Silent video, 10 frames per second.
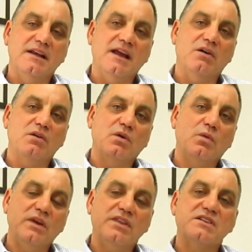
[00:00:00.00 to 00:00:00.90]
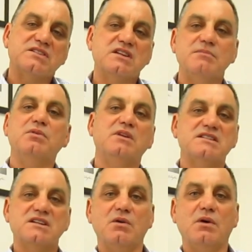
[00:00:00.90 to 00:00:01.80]
Now, with a simple
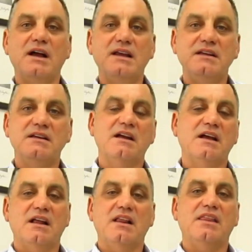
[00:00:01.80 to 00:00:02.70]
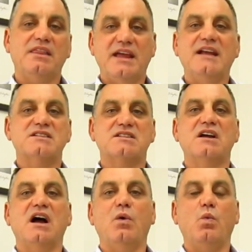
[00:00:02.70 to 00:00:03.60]
SOA, that's
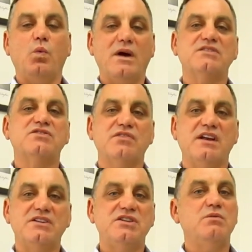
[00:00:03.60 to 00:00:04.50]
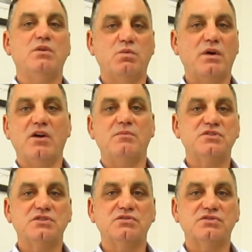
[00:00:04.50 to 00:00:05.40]
a one strategy with one
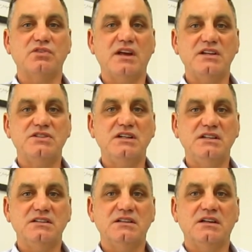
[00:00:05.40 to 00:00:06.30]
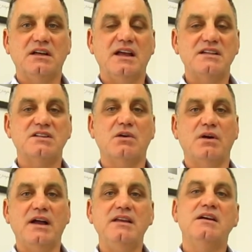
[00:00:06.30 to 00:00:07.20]
optional strategy,
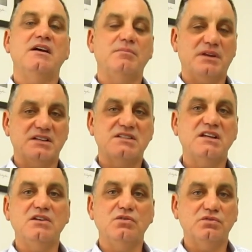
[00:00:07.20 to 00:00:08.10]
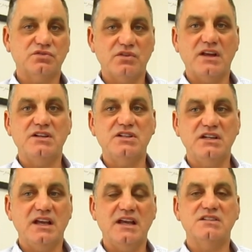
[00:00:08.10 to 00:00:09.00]
SOA, but a single
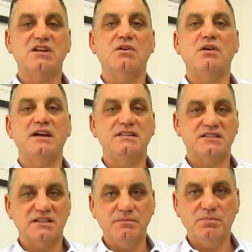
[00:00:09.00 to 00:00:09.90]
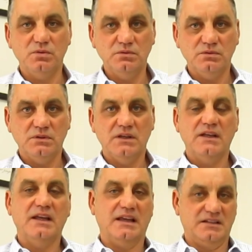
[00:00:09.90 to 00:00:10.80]
strategy SOA simple
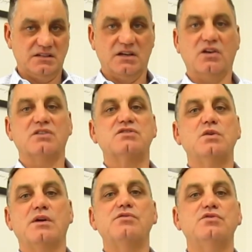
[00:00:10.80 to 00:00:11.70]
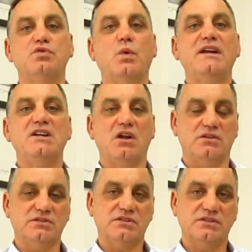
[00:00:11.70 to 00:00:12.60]
is going to cost
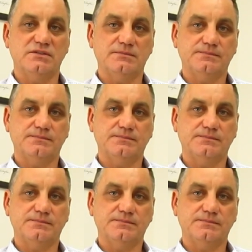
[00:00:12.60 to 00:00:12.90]
$220.